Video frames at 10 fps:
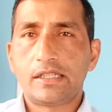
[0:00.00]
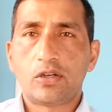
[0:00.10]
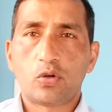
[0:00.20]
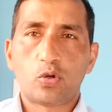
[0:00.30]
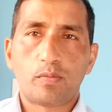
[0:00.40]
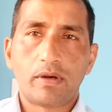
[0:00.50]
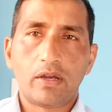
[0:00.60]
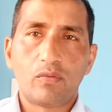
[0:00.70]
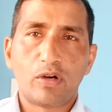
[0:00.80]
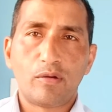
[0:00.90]
it
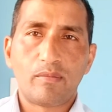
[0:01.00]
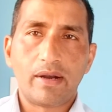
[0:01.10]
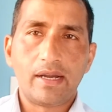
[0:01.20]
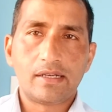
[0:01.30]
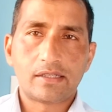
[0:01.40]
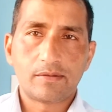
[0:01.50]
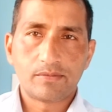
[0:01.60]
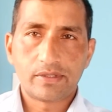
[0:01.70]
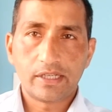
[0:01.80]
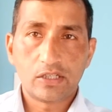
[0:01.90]
occupies 1 byte,
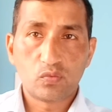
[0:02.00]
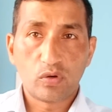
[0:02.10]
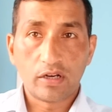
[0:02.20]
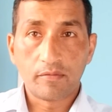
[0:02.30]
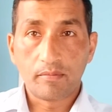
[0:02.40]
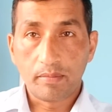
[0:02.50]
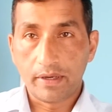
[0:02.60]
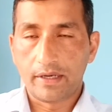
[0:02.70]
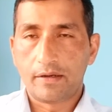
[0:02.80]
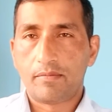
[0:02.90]
some says 1
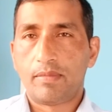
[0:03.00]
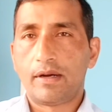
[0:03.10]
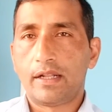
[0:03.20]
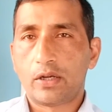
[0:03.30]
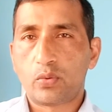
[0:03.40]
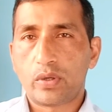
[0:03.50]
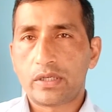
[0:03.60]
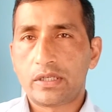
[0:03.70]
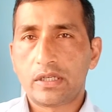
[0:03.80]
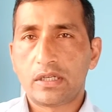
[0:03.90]
bit, but the
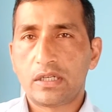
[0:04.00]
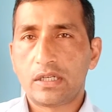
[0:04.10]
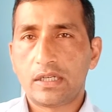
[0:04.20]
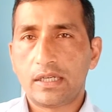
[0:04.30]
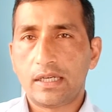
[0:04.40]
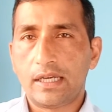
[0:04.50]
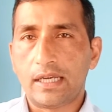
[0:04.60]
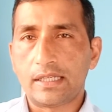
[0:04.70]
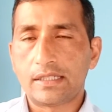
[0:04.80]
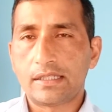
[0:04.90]
question
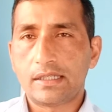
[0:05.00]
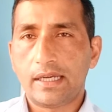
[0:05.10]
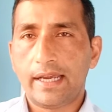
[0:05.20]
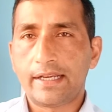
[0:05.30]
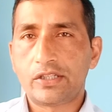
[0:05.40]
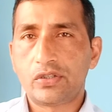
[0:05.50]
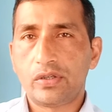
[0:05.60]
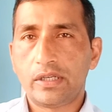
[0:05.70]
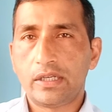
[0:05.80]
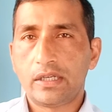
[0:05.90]
is
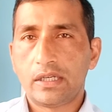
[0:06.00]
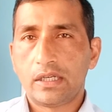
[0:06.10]
actually